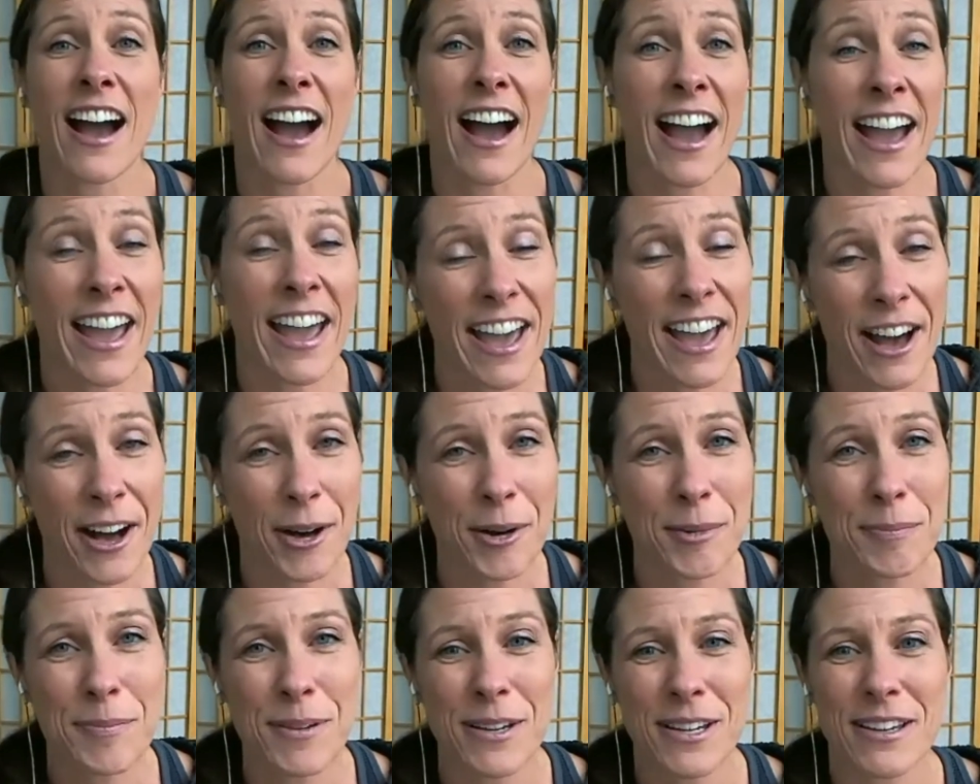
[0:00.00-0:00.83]
I
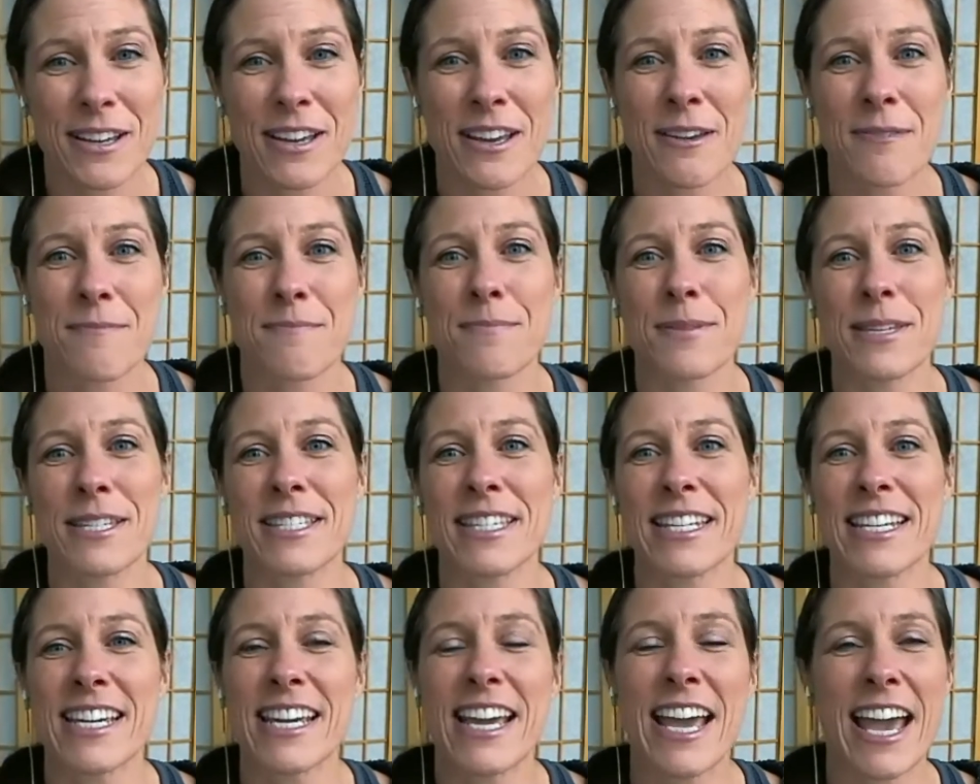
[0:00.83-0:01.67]
help
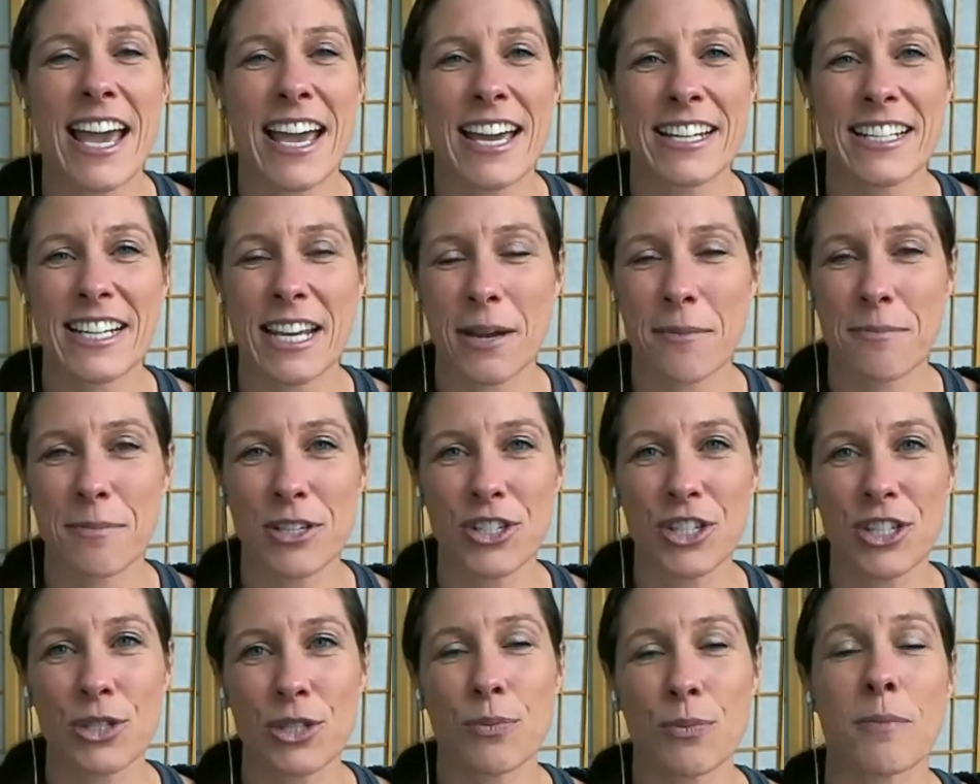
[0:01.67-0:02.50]
busy and
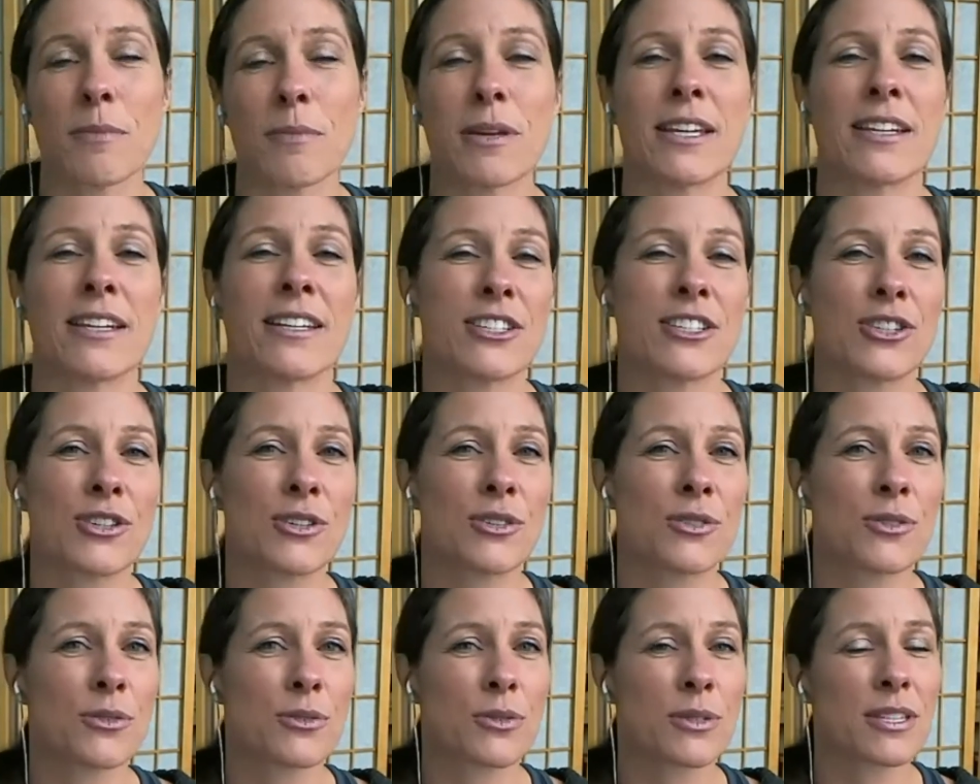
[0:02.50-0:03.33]
ambitious women
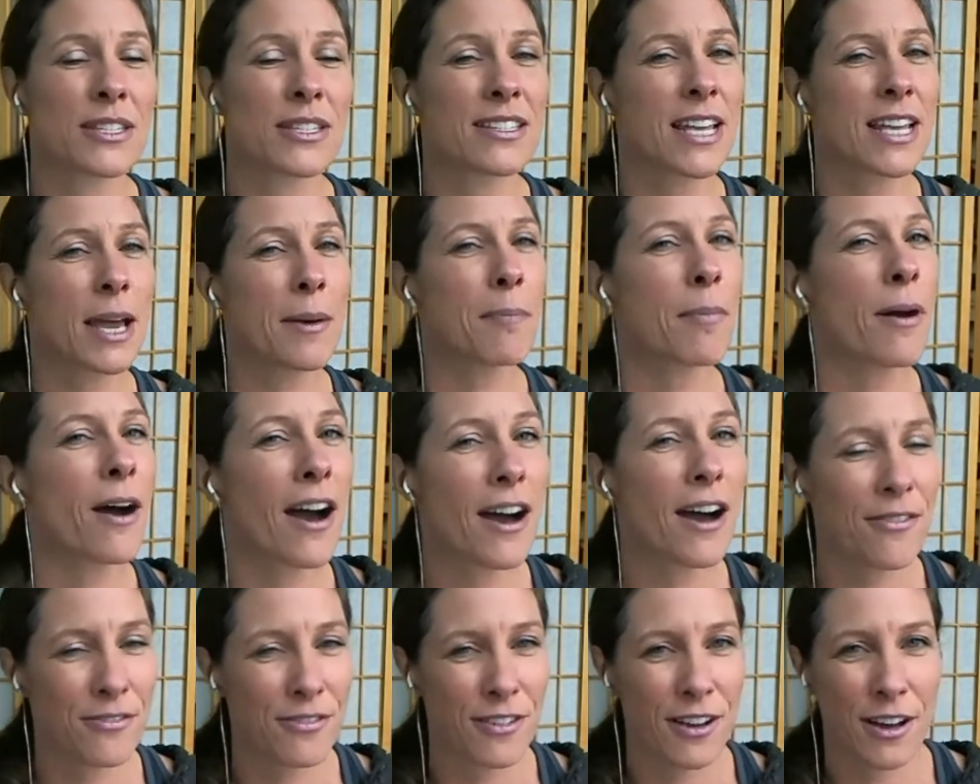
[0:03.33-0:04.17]
to step
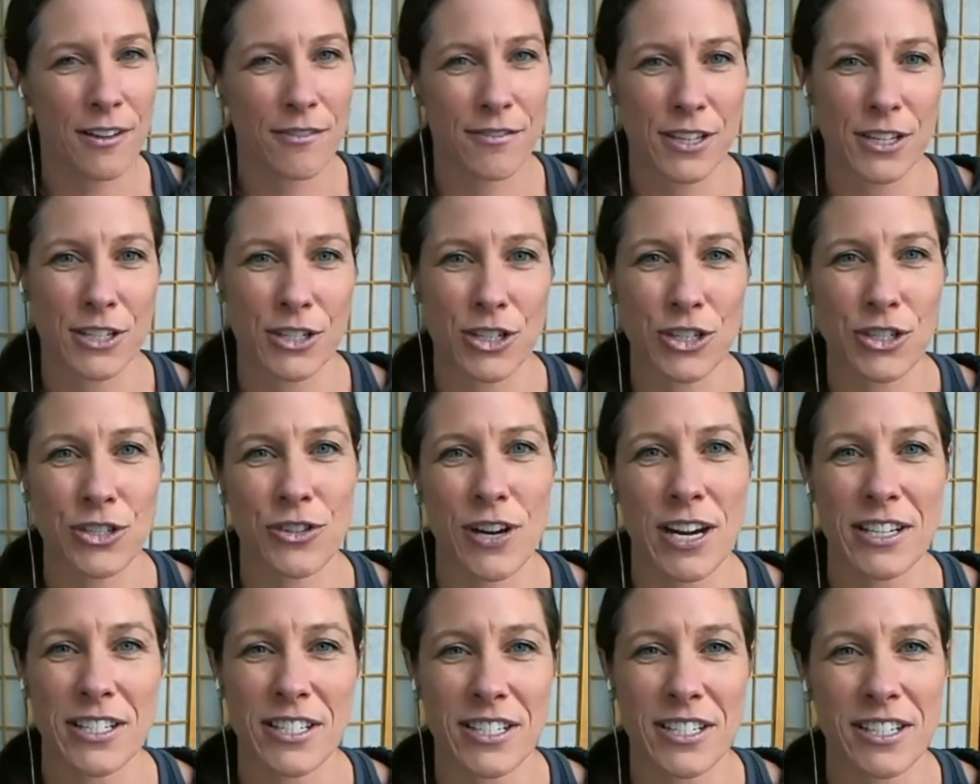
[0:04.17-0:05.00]
off of the
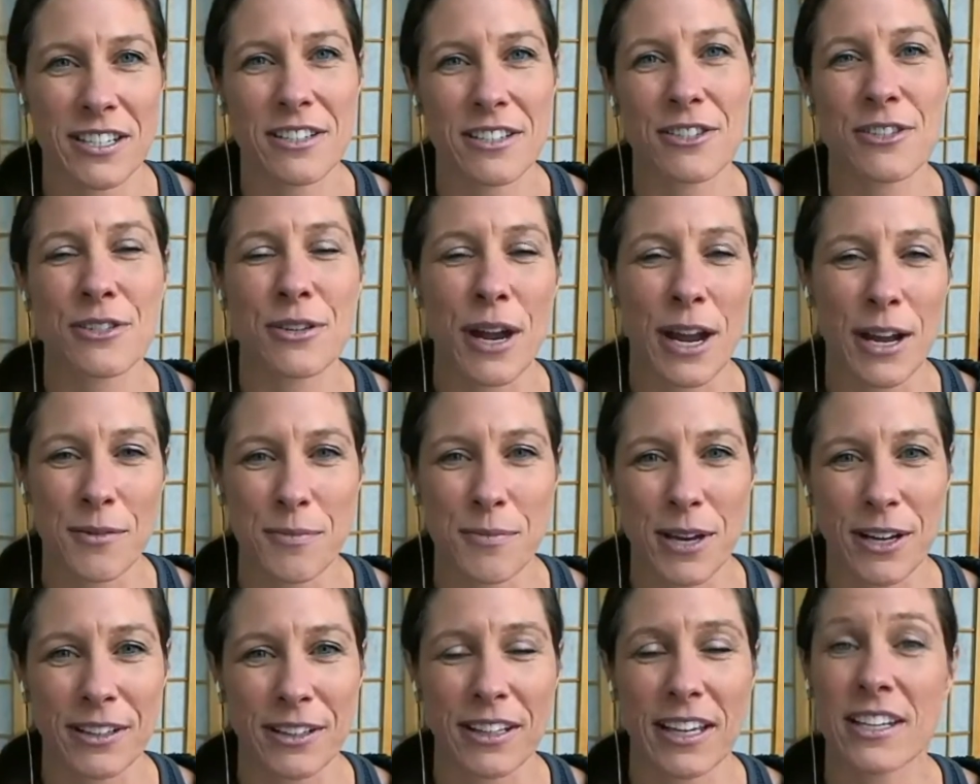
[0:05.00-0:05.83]
stress
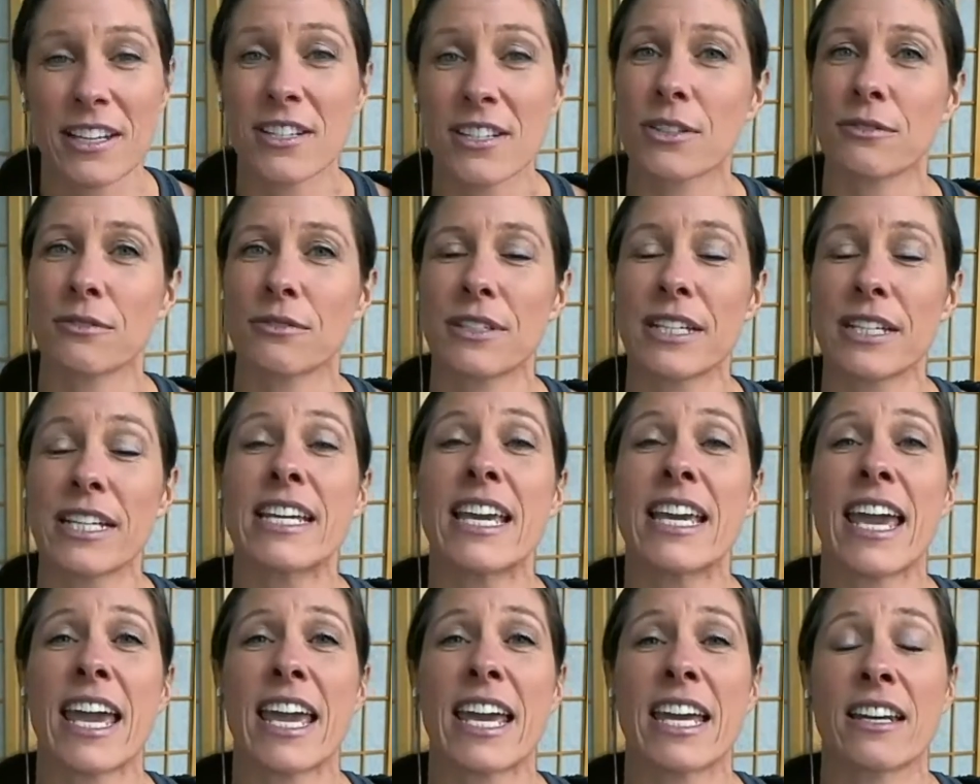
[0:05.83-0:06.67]
treadmill and to
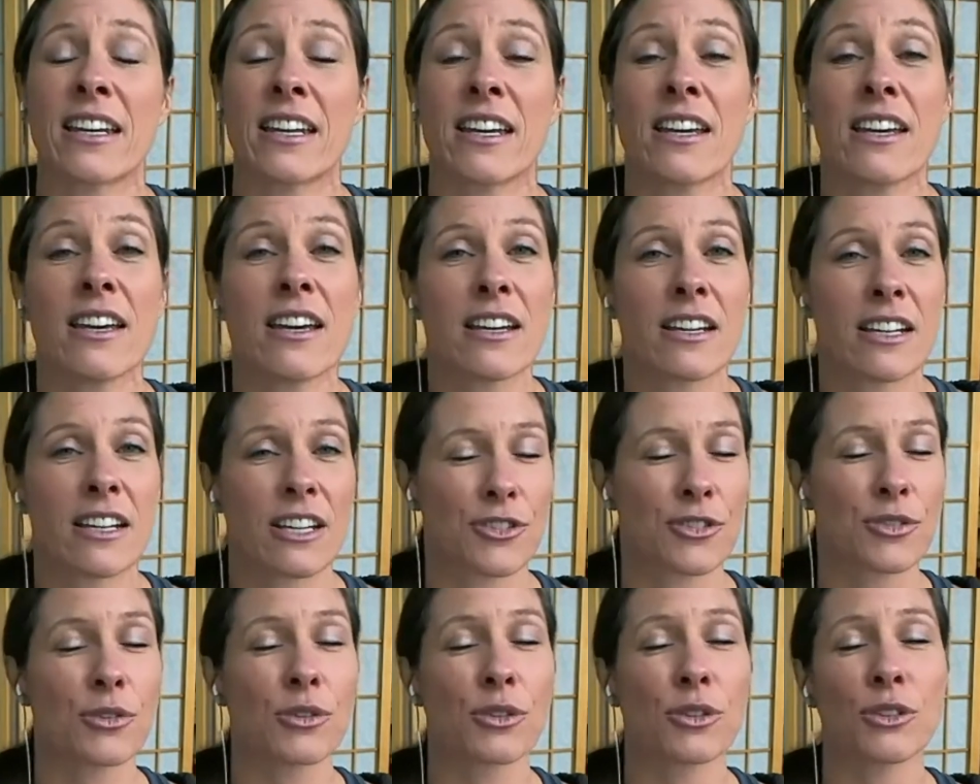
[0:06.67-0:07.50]
regain
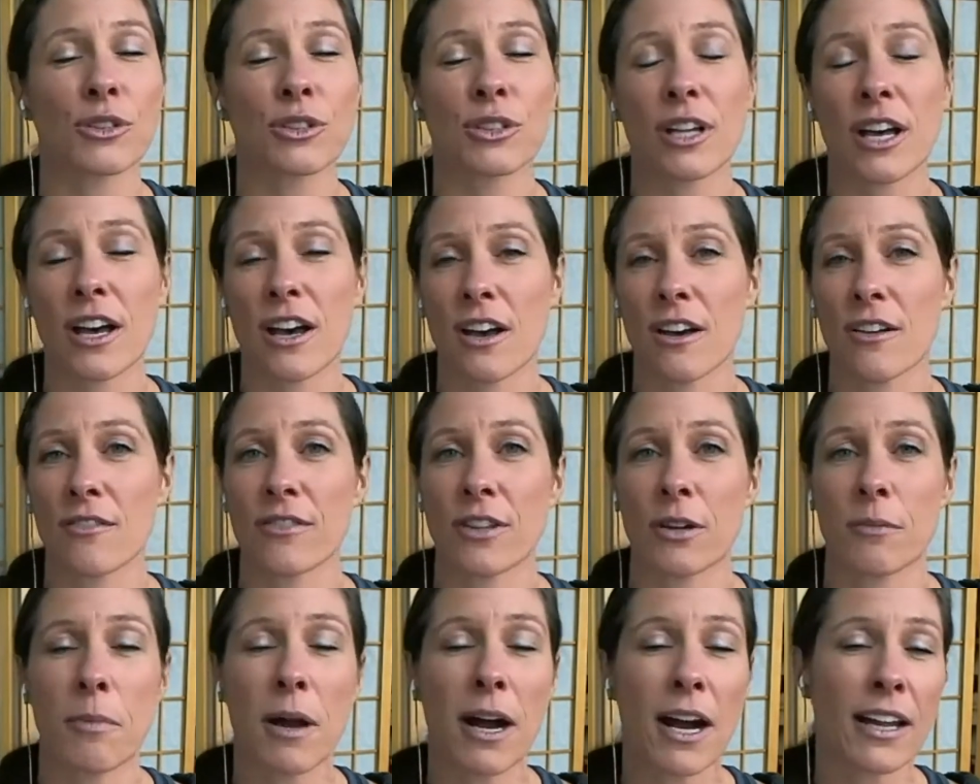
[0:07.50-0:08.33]
control of
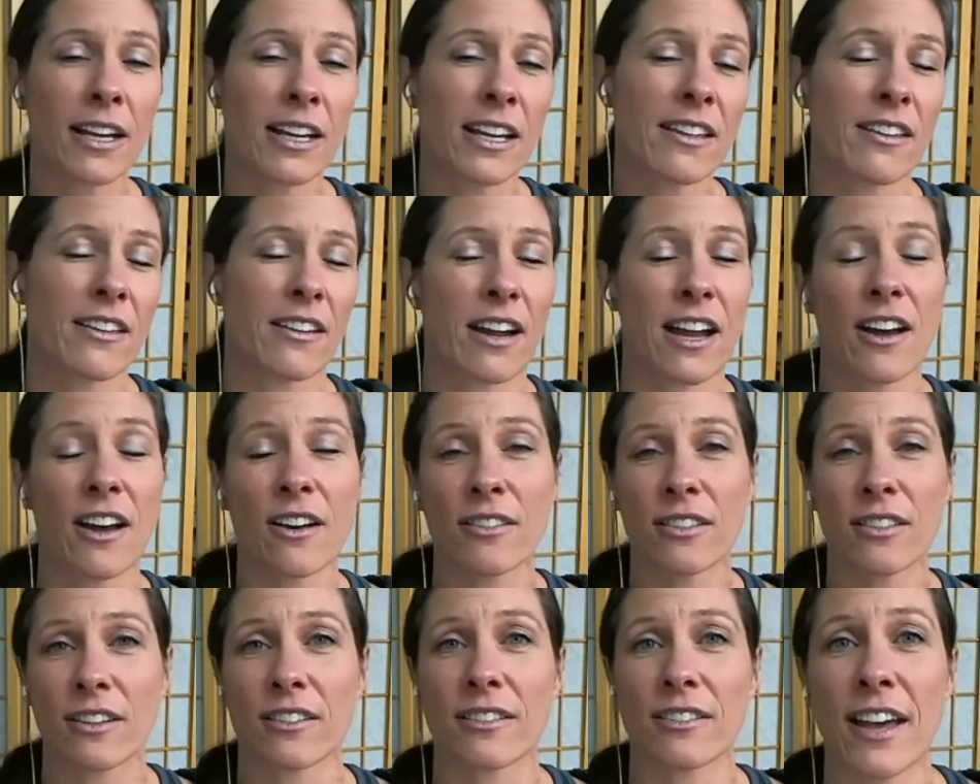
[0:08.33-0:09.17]
their body, their
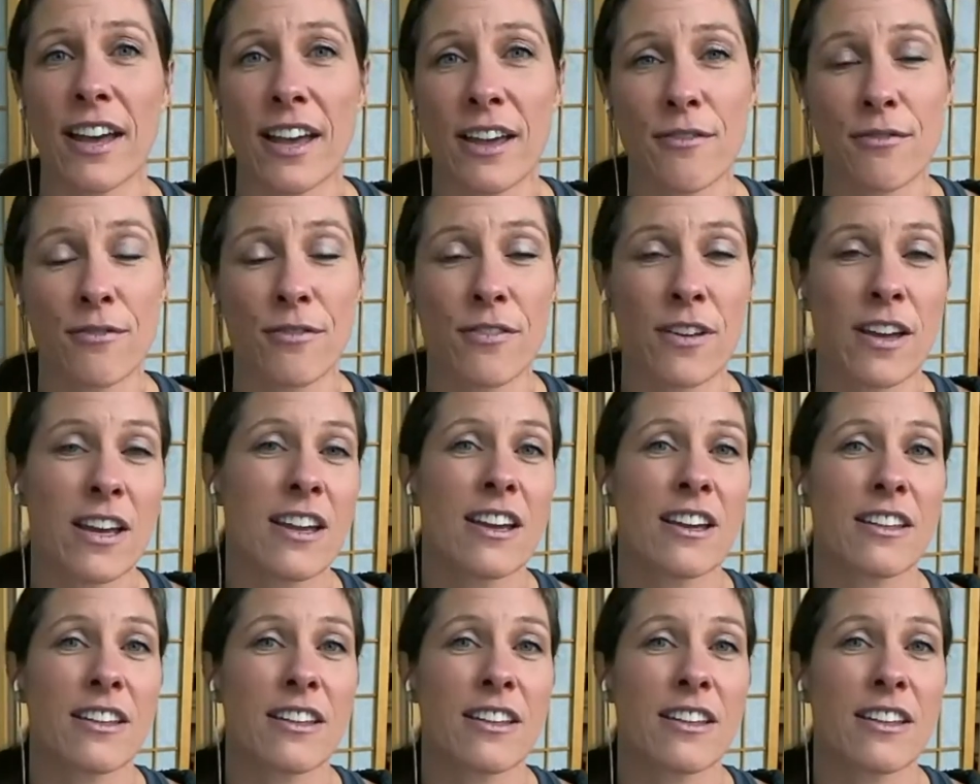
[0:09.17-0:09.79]
health, their life,